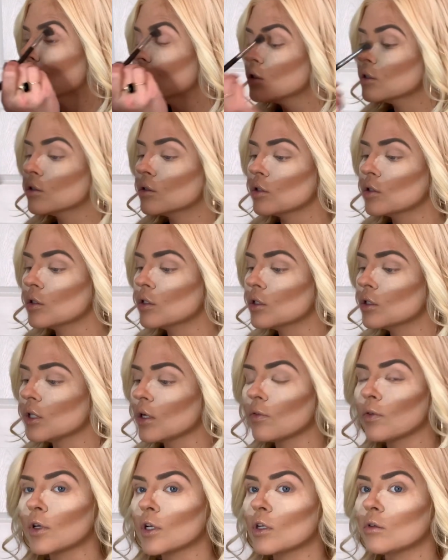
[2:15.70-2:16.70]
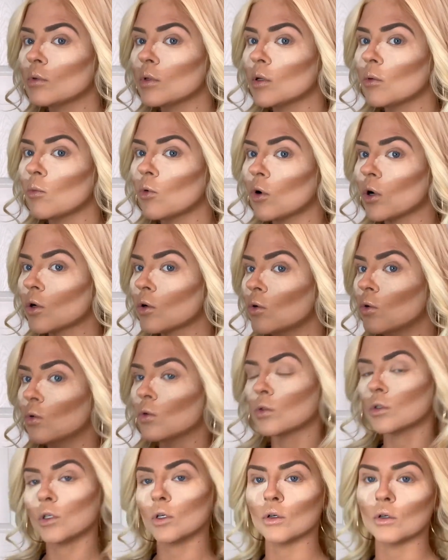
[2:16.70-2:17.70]
So this is definitely going to be a more
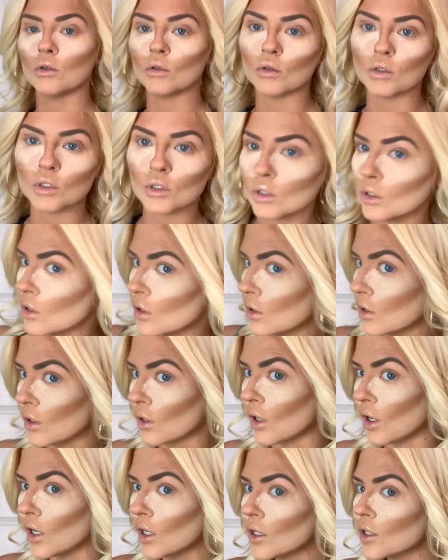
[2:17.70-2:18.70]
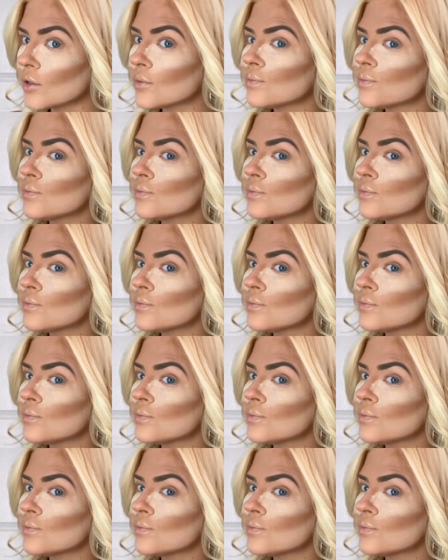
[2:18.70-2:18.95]
cool-toned look.